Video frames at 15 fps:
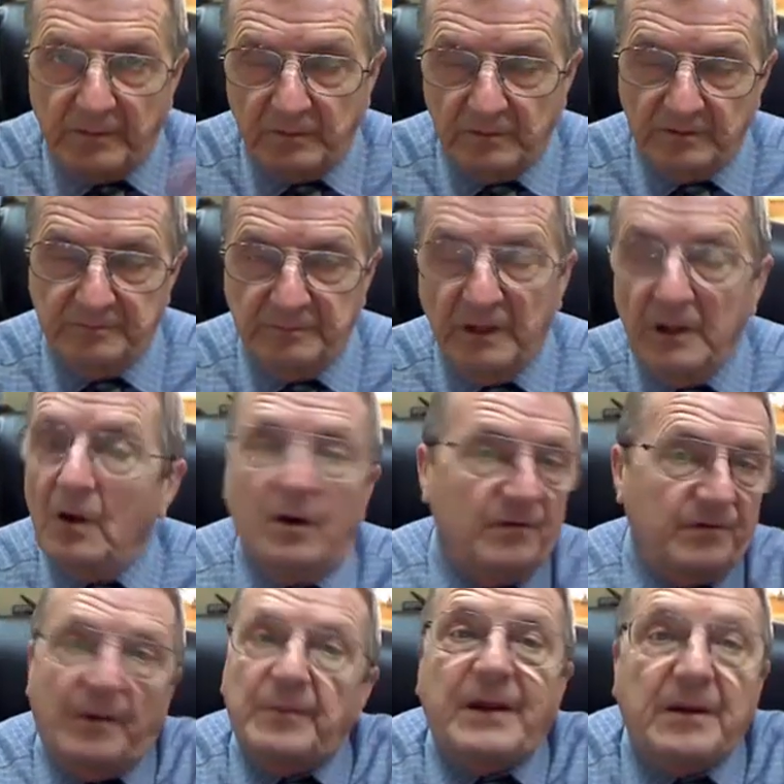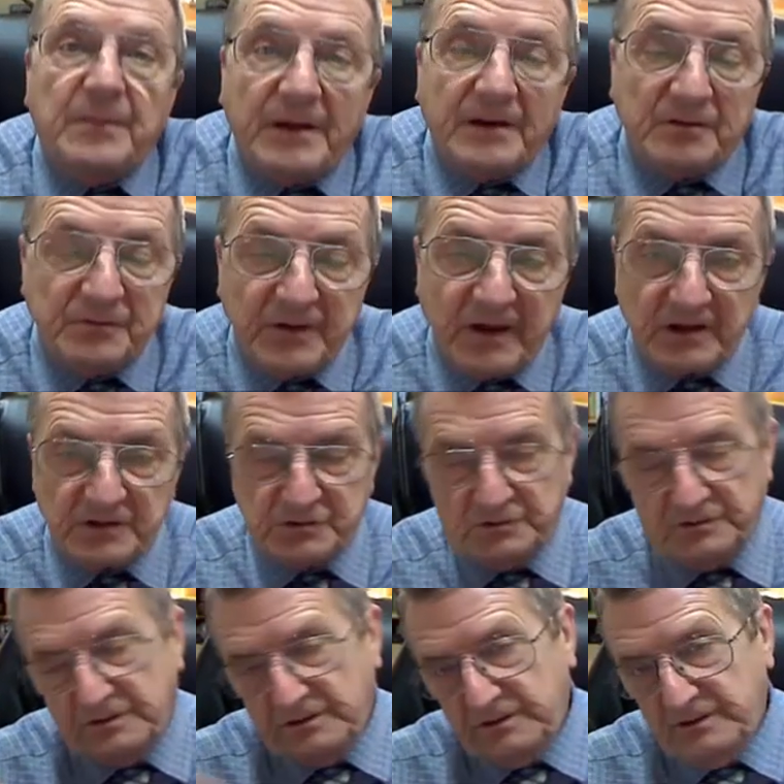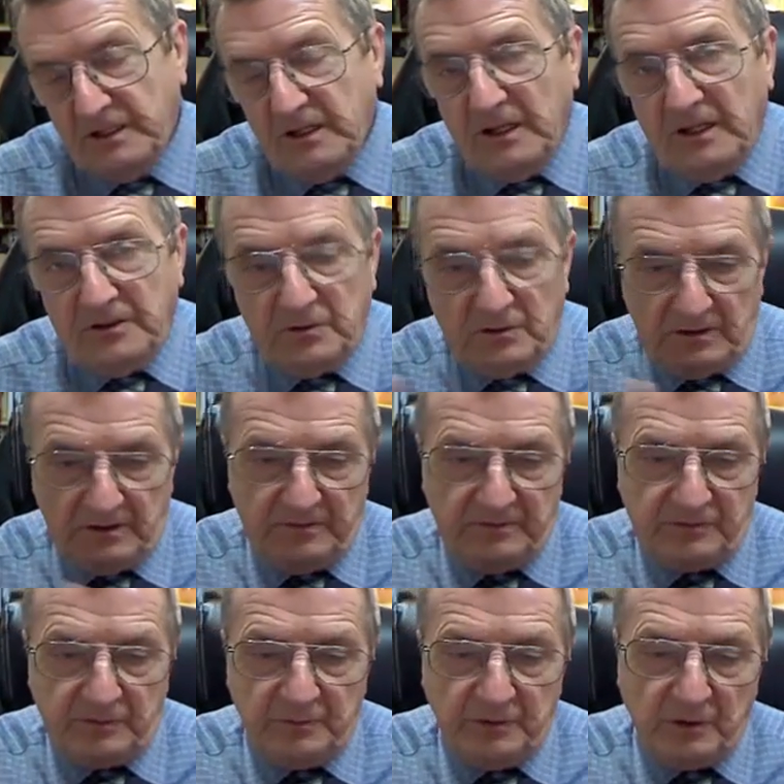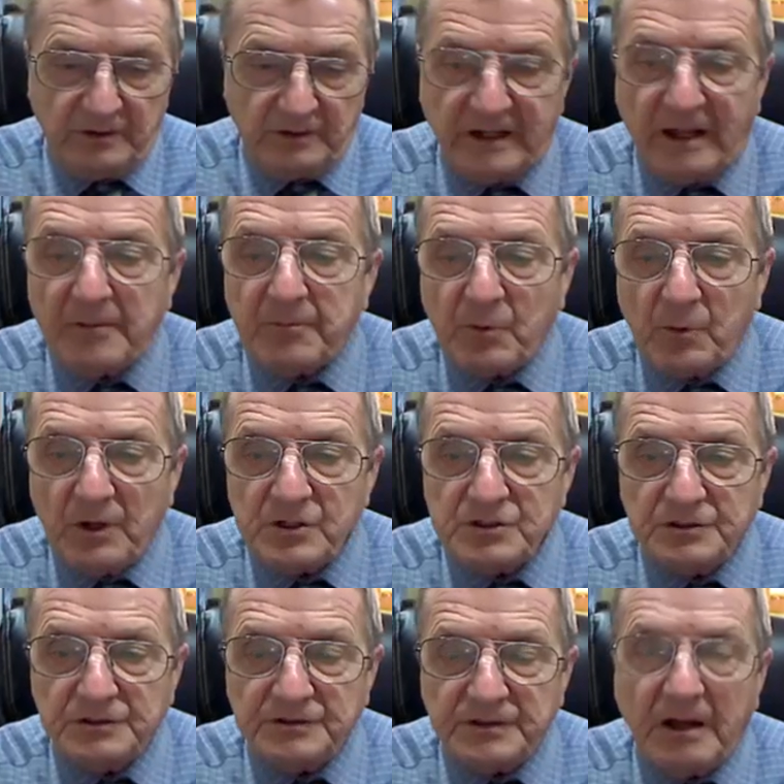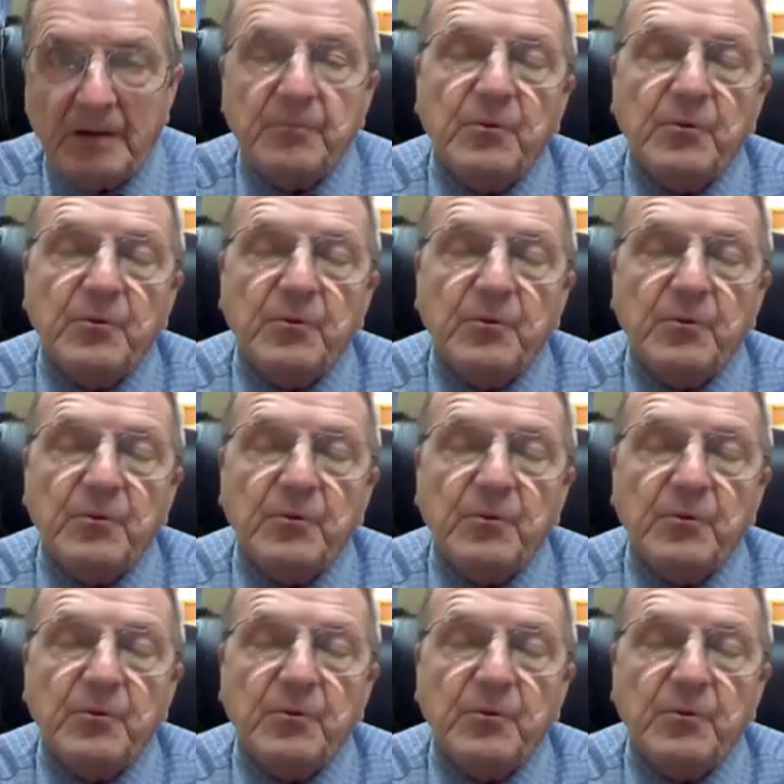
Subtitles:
Remember, if I'm not a manufacturing, and so look at operations,